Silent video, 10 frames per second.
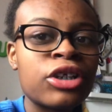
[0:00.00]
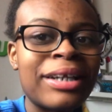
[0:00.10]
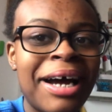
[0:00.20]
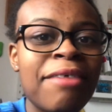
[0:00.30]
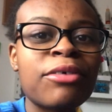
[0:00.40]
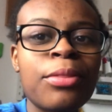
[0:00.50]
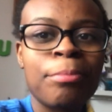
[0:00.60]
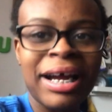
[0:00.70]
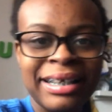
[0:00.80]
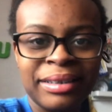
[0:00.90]
now I've got the
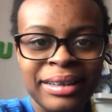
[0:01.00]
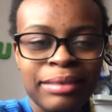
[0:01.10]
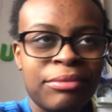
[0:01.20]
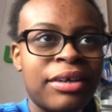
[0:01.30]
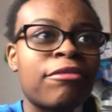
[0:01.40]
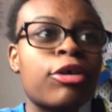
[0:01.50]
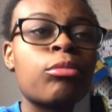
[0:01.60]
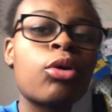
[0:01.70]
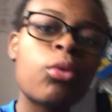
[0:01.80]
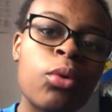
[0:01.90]
packages, I'm going to film
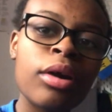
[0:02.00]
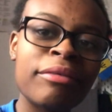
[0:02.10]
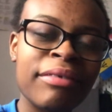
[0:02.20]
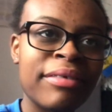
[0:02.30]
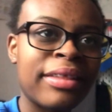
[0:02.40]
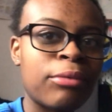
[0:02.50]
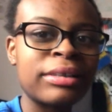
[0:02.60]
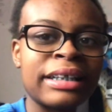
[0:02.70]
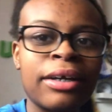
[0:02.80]
a haul of everything which I